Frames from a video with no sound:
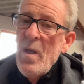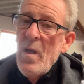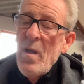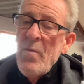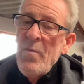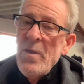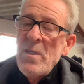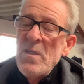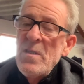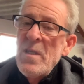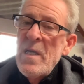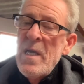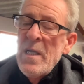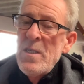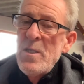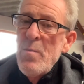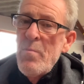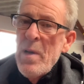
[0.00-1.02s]
This is the
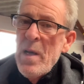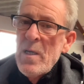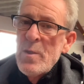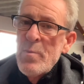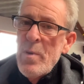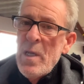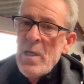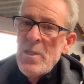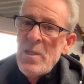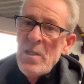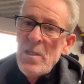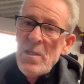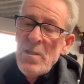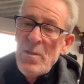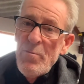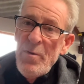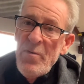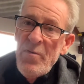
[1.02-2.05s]
kitchen backsplash. This is
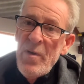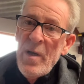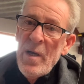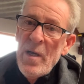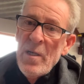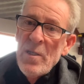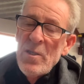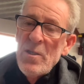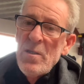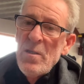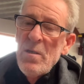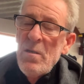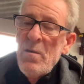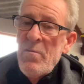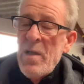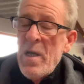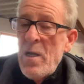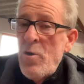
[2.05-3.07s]
the reverse
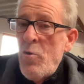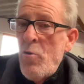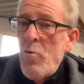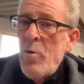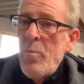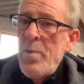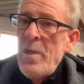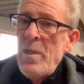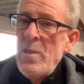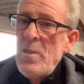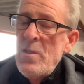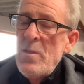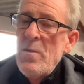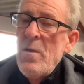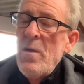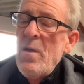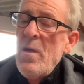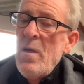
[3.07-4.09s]
of that corner piece,
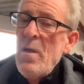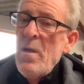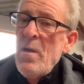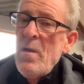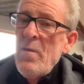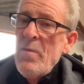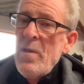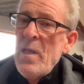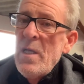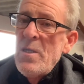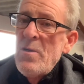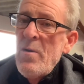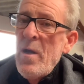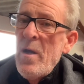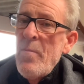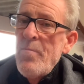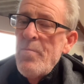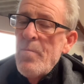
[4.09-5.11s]
the letter
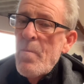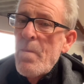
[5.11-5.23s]
M.